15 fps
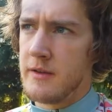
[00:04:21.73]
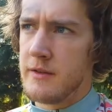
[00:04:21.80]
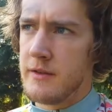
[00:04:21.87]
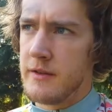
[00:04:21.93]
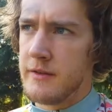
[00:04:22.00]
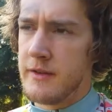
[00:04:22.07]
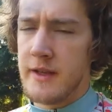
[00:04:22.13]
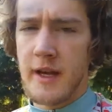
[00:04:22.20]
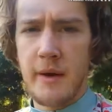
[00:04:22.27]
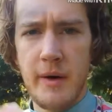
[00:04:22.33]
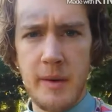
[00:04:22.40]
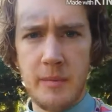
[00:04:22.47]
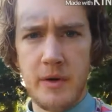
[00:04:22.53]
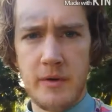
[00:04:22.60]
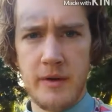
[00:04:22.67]
see how I
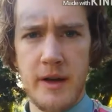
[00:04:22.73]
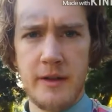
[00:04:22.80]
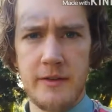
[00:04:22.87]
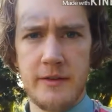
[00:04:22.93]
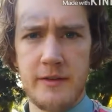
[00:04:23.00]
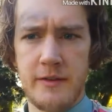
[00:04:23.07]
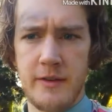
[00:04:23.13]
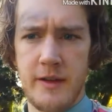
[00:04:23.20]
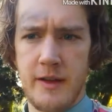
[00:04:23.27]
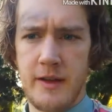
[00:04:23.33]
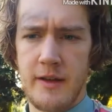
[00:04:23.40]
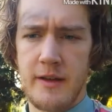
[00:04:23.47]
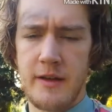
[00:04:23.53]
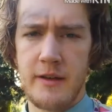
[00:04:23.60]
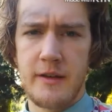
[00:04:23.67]
progress,
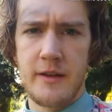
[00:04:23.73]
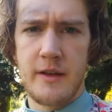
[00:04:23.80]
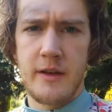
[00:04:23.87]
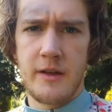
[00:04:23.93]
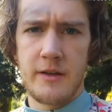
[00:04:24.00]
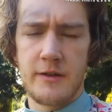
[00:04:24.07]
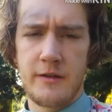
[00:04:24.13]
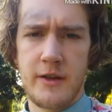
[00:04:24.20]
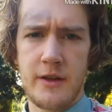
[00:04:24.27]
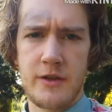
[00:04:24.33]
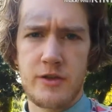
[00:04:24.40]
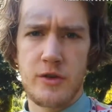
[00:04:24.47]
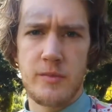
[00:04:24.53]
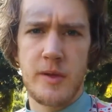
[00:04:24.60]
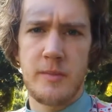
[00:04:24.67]
and just kind of
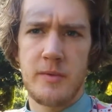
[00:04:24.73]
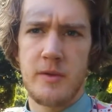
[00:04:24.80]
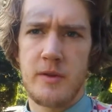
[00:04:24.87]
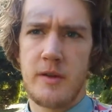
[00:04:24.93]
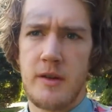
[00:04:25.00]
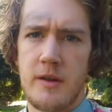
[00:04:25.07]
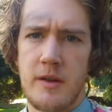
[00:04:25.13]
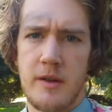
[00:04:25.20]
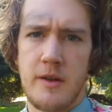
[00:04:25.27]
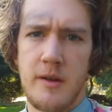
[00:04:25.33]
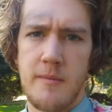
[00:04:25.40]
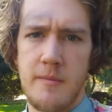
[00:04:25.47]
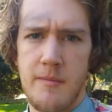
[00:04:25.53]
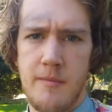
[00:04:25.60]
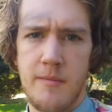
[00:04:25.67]
show people
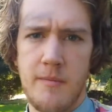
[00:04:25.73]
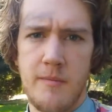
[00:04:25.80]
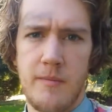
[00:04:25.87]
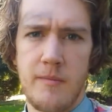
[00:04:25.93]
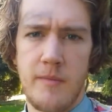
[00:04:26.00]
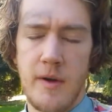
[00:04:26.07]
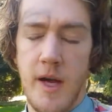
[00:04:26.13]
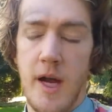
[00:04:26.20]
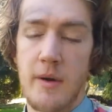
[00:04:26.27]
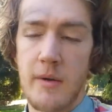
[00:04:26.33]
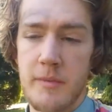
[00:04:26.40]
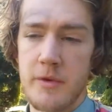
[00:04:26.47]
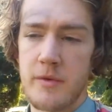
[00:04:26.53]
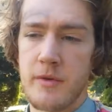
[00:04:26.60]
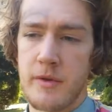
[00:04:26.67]
how
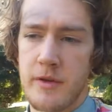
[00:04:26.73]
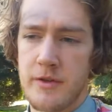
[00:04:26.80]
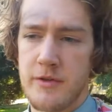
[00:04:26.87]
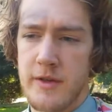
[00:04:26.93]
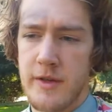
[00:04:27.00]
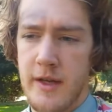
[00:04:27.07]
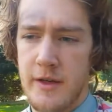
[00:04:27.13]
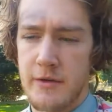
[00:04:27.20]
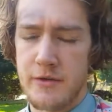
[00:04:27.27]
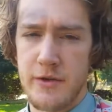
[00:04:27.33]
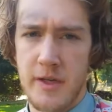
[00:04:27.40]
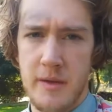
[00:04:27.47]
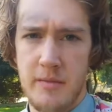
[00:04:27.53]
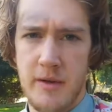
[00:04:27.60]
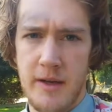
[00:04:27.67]
I'm doing the annual
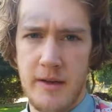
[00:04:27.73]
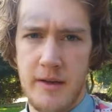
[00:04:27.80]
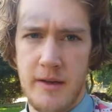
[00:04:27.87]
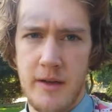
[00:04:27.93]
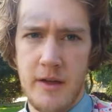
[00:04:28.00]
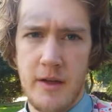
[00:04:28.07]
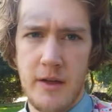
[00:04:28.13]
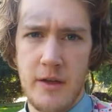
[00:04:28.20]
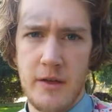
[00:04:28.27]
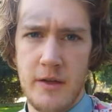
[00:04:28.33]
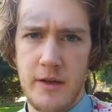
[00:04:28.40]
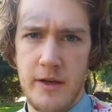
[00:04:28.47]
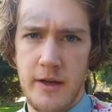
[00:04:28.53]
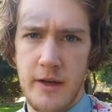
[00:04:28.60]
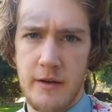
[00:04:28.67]
training plan, and you
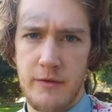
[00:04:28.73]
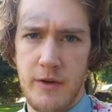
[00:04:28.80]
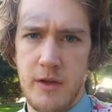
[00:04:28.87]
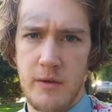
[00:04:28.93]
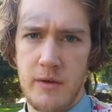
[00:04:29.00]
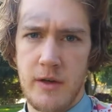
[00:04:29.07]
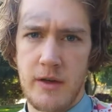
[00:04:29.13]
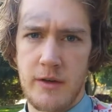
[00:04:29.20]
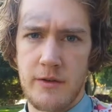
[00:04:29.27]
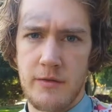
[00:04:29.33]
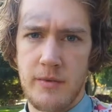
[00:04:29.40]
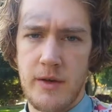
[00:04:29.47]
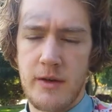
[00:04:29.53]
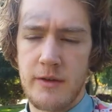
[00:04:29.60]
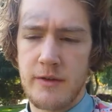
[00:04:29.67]
can kind of follow along as
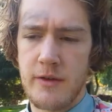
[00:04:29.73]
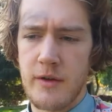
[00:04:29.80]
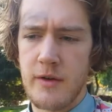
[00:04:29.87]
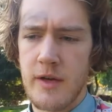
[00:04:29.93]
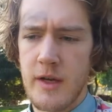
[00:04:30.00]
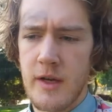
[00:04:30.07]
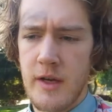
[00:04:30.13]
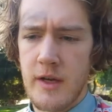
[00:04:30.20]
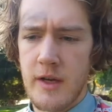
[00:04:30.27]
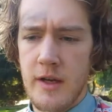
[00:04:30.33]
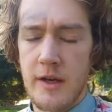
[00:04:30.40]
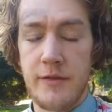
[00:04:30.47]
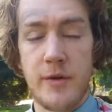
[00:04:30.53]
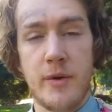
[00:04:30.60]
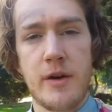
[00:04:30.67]
well. So
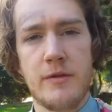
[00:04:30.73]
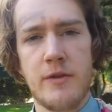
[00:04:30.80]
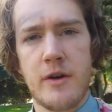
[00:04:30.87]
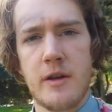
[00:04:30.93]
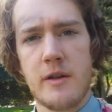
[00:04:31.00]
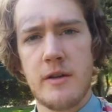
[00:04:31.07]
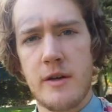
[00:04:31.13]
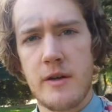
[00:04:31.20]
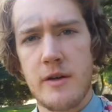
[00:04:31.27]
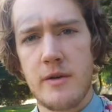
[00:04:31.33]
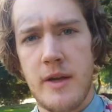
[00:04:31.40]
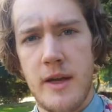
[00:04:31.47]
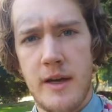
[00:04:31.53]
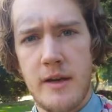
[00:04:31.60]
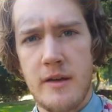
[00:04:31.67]
if you want to follow along, you
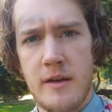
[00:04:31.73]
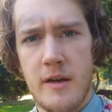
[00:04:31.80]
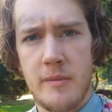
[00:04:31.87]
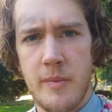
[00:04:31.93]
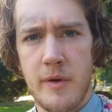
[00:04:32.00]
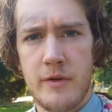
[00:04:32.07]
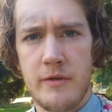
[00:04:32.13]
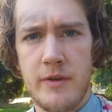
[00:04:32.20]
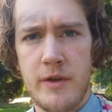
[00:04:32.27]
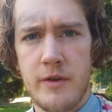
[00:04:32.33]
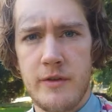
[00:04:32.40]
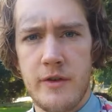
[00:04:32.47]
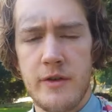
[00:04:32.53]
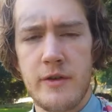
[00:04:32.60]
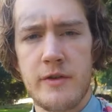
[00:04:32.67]
can. I'll post videos
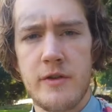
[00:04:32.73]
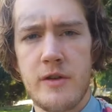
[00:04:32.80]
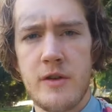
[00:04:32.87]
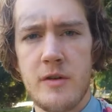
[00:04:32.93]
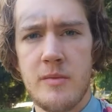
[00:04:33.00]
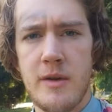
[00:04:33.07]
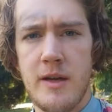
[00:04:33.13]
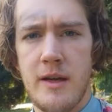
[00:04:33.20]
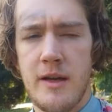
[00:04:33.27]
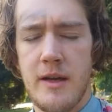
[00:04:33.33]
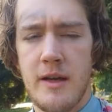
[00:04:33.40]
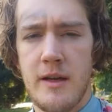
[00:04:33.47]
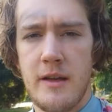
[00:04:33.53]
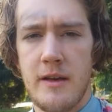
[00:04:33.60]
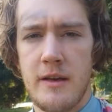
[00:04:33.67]
on YouTube,
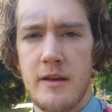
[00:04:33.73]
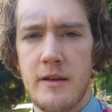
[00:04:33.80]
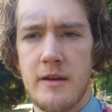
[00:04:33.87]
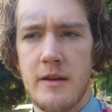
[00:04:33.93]
and